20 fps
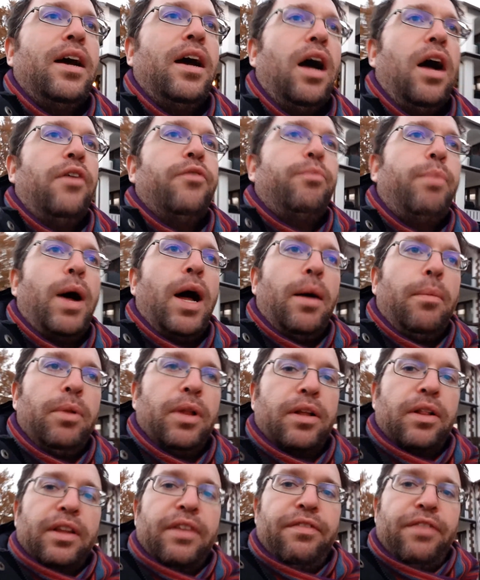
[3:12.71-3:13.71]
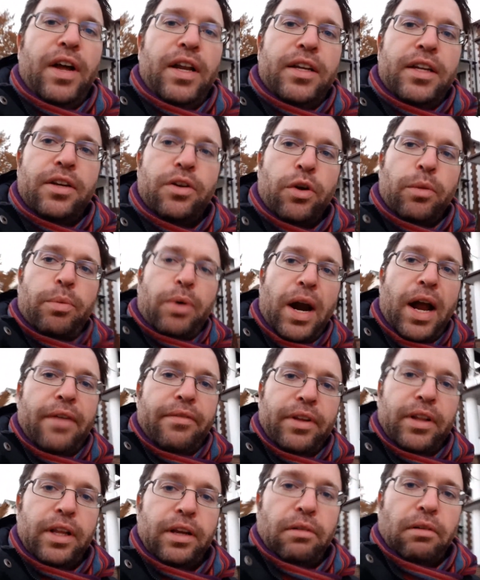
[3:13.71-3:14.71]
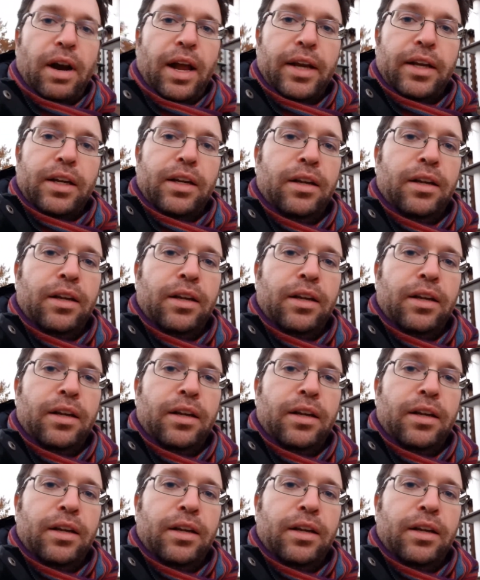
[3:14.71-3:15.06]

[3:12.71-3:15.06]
of publicly funded or privately run,